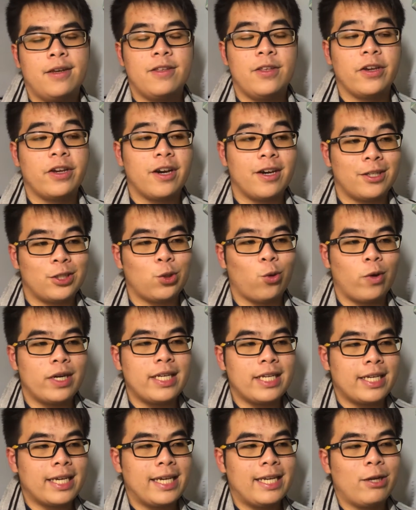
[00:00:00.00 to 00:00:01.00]
you got
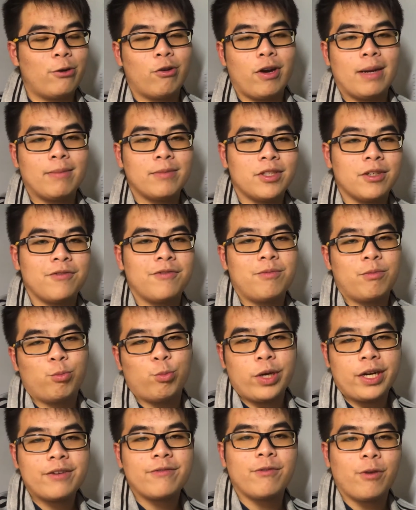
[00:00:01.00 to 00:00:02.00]
20 kilograms of
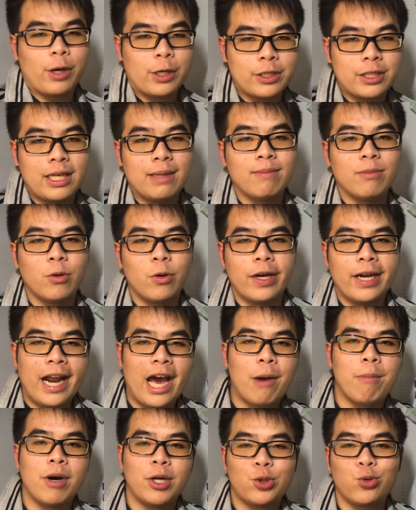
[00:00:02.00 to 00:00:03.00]
brick, for example, and
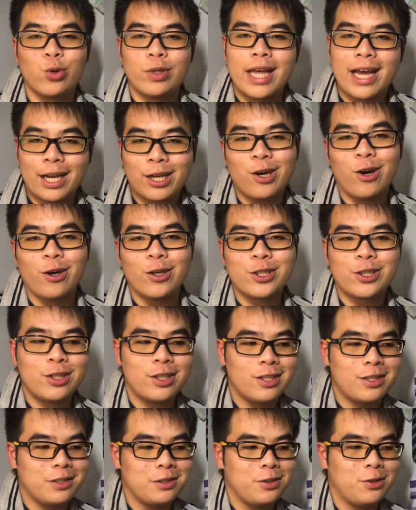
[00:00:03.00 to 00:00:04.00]
how much would that
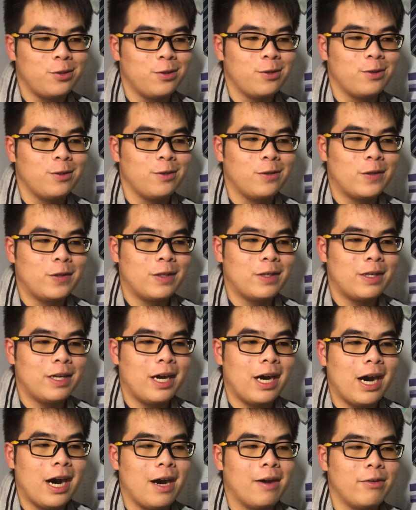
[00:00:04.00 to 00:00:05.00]
cost to
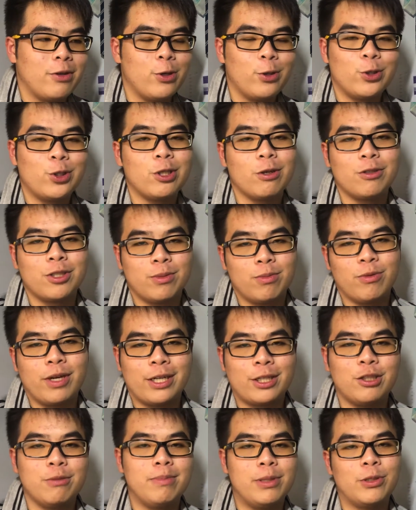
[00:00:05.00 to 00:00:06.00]
use those
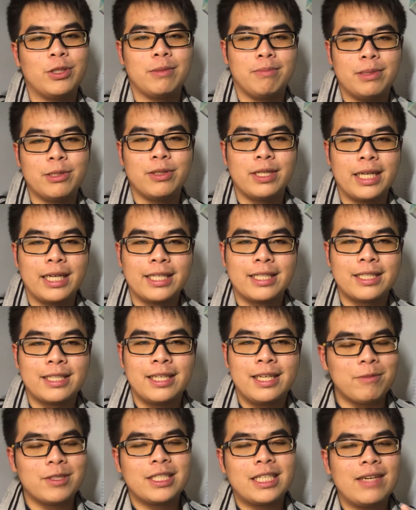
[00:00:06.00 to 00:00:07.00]
brick to build the
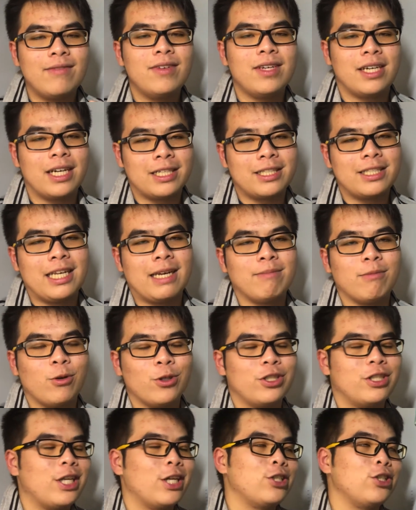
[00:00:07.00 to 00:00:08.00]
buildings? I'm just giving an
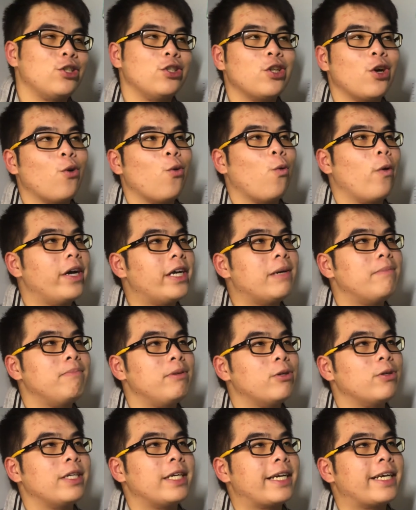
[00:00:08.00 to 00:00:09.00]
example. There's no way a
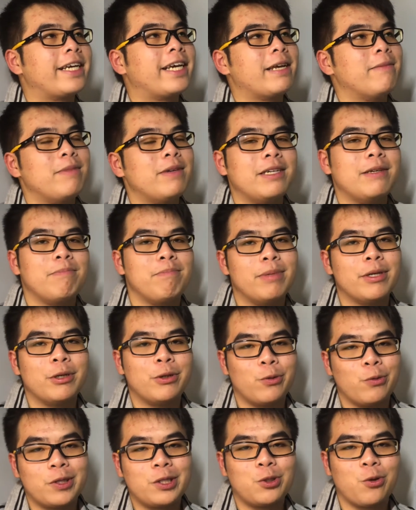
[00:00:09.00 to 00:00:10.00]
building can be
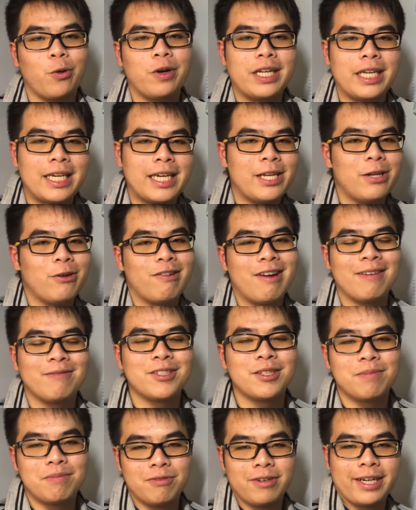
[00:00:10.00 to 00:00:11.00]
built with 20
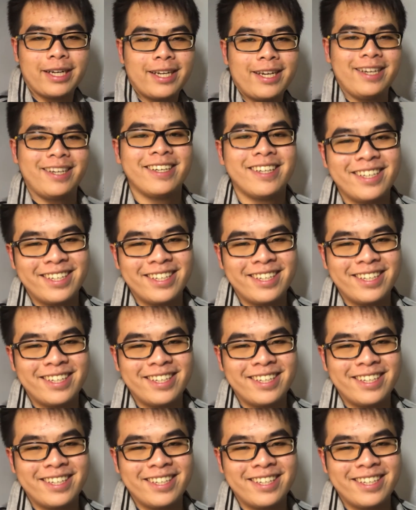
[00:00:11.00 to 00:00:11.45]
kilograms of brick.